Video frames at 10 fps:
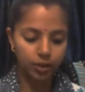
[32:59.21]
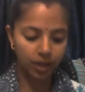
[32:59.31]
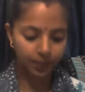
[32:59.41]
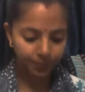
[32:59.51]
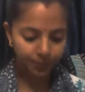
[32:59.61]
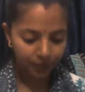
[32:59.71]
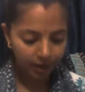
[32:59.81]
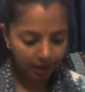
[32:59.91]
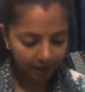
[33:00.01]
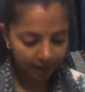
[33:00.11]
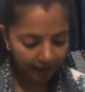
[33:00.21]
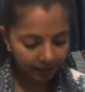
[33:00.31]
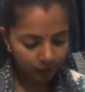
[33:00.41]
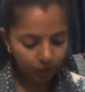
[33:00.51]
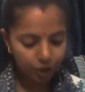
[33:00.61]
Yeah.
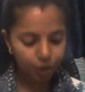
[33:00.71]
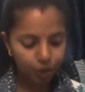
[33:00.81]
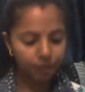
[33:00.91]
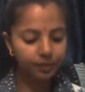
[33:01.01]
Next question.